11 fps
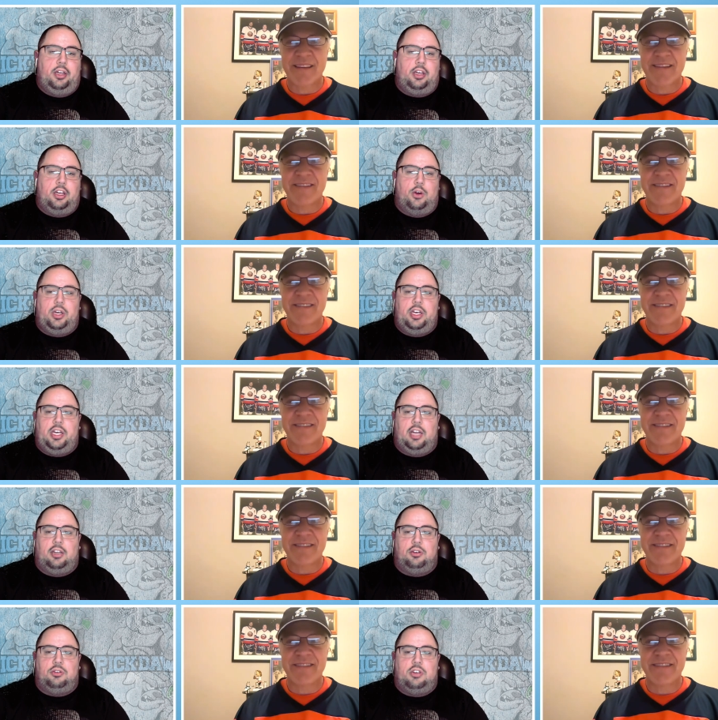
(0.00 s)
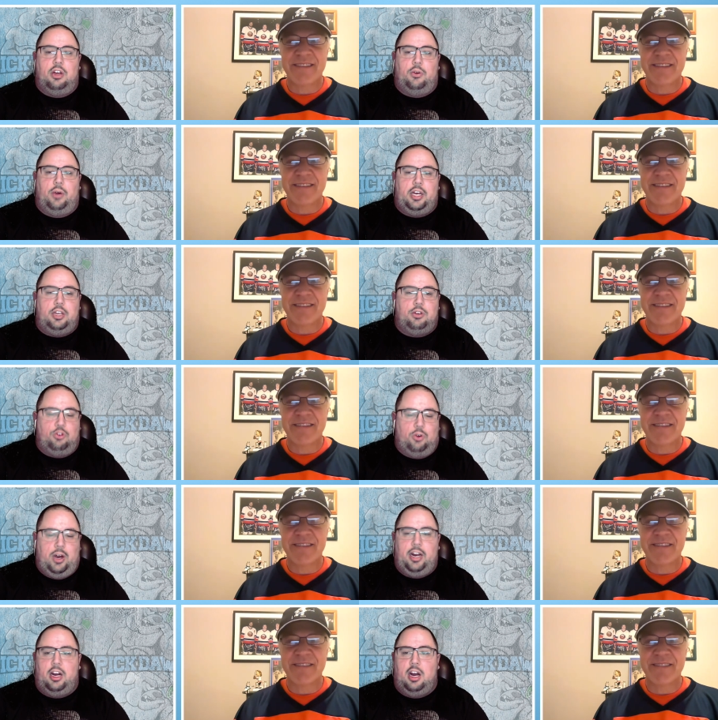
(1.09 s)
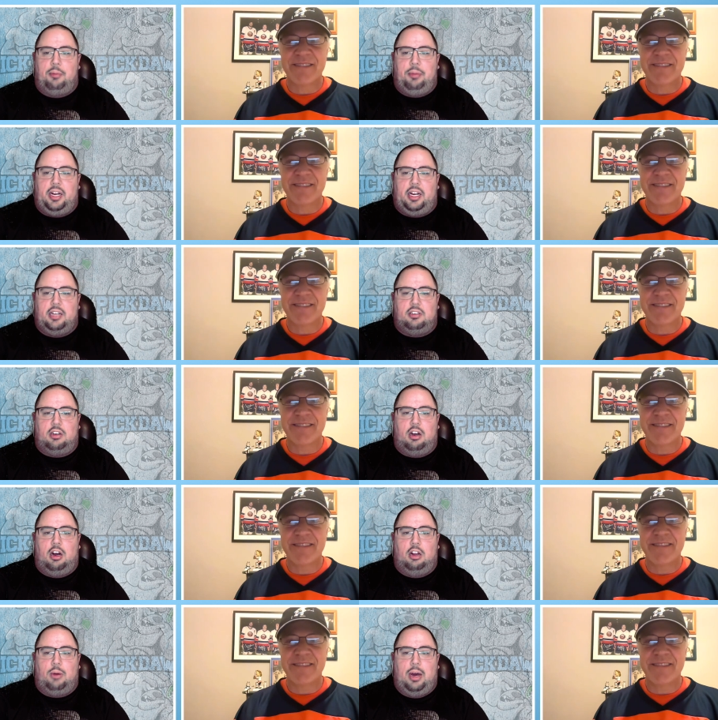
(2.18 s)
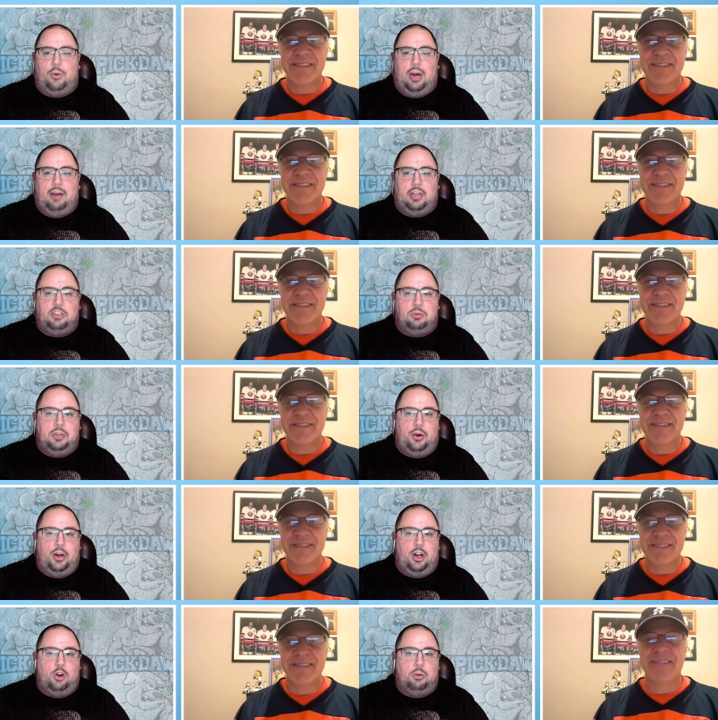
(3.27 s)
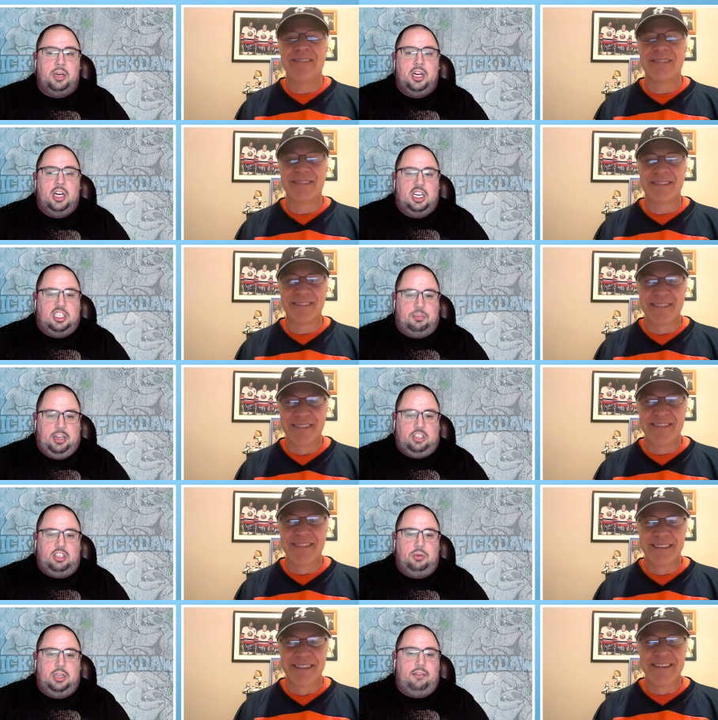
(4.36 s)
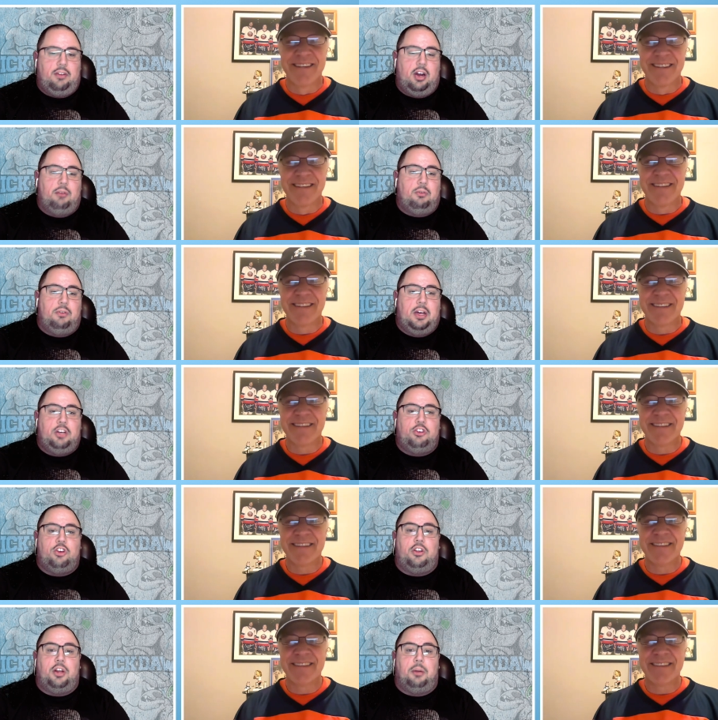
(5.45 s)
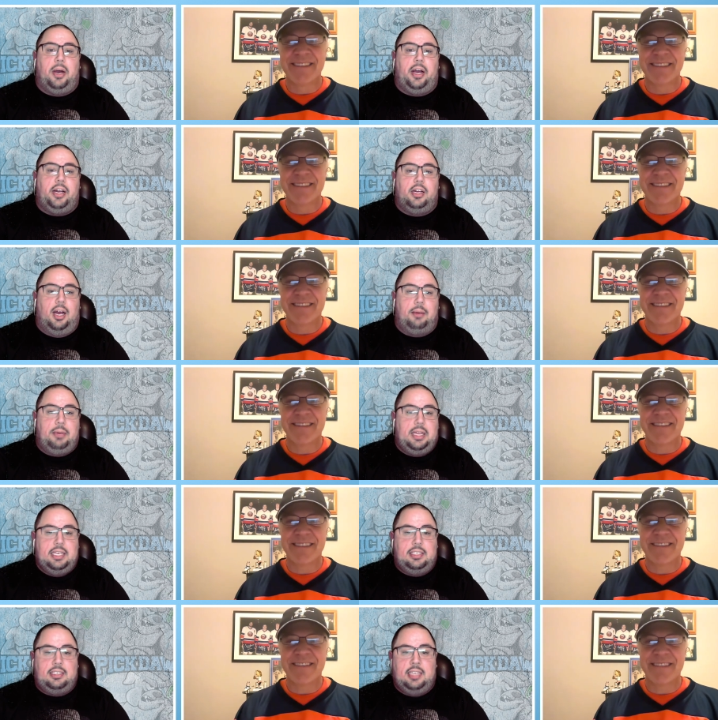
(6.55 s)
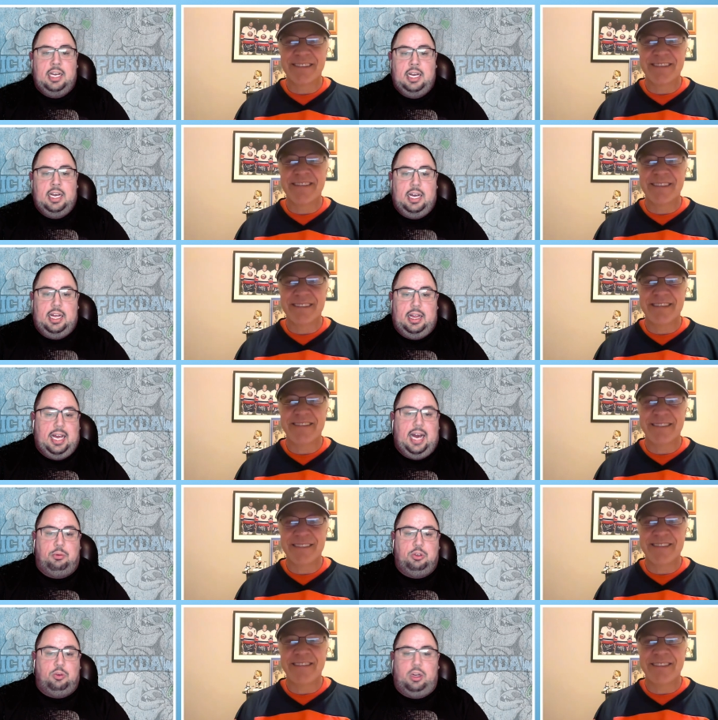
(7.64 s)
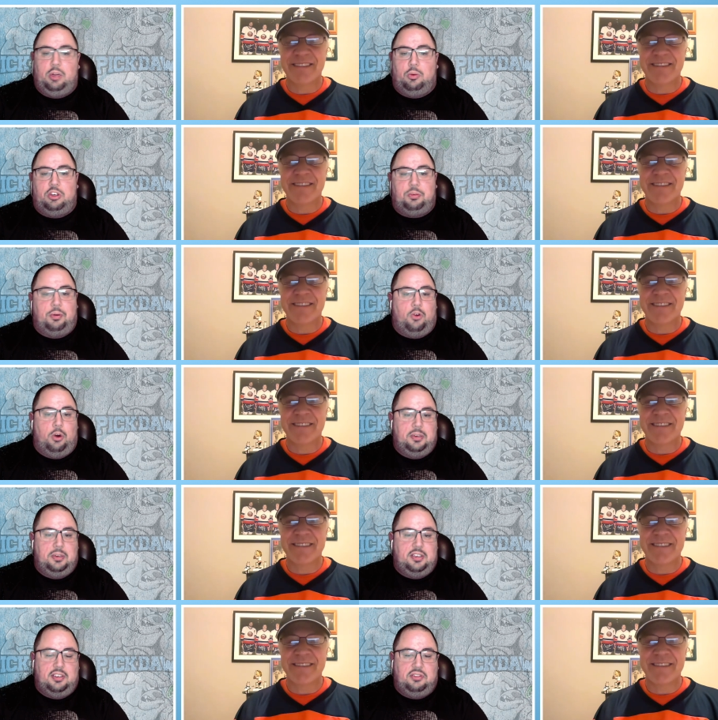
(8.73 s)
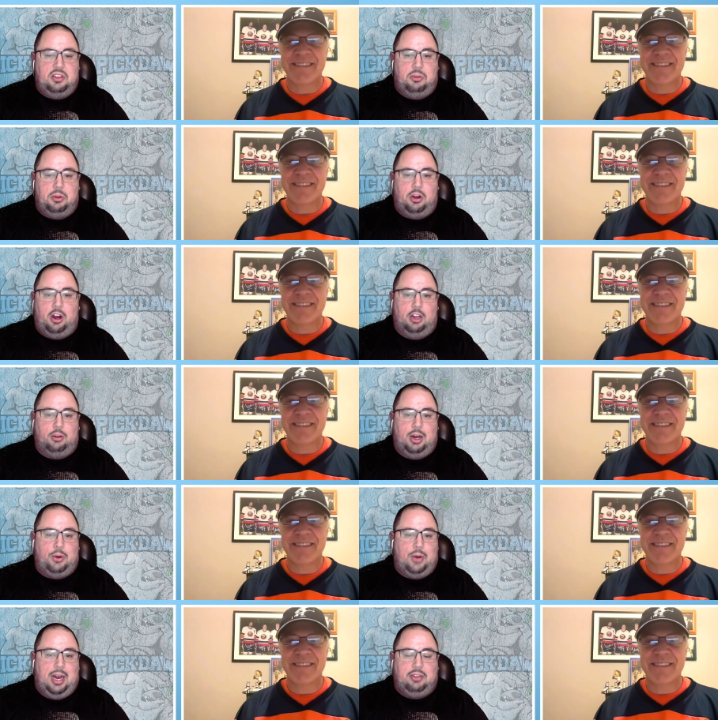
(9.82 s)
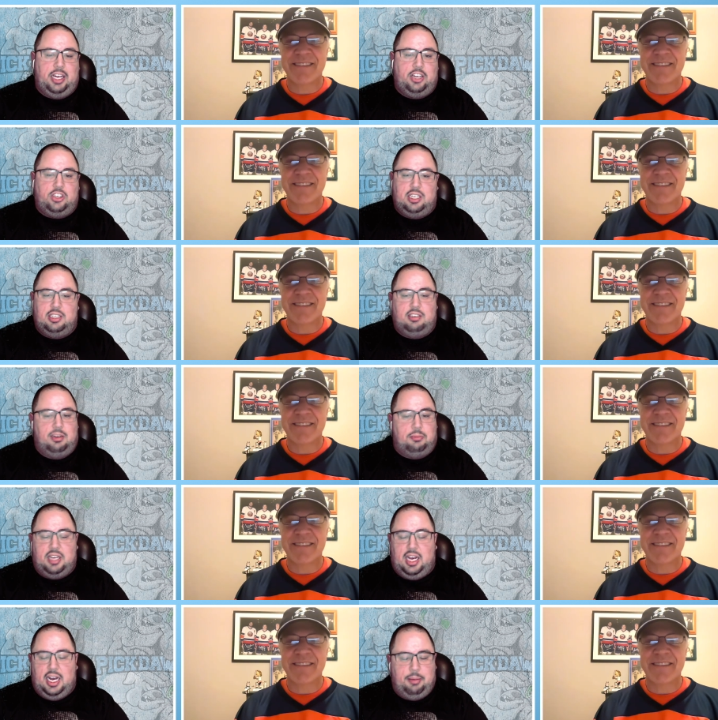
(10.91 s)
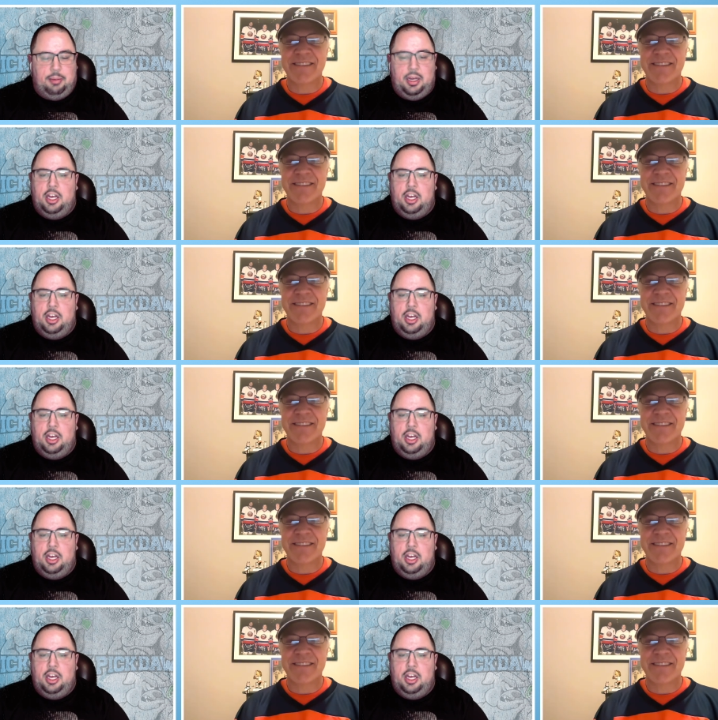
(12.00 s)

Speaker 1: you don't eat yellow snow, and you try to not bet against the Colorado Avalanche when they're at home, especially when they've got revenge on their mind. I mean, this that was one of the worst performances I've seen from the Colorado Avalanche in some time.